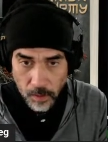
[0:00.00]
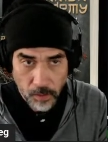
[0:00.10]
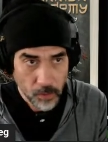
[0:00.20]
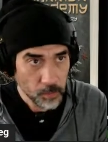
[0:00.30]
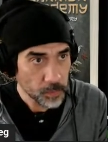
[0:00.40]

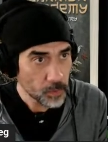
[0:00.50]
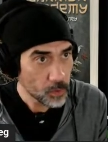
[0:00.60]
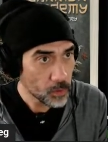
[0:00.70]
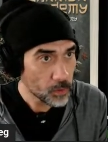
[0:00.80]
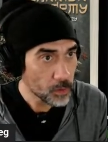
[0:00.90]
Nope,
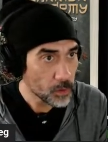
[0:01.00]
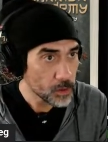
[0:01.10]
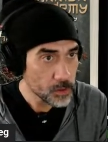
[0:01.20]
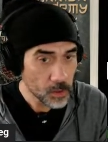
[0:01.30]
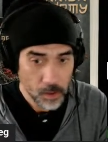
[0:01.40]

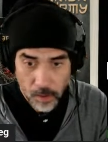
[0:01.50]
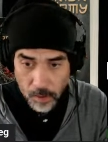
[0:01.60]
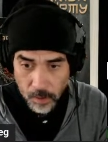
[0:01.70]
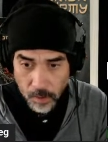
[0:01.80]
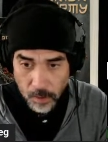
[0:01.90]
that's not
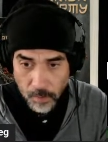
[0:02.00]
it.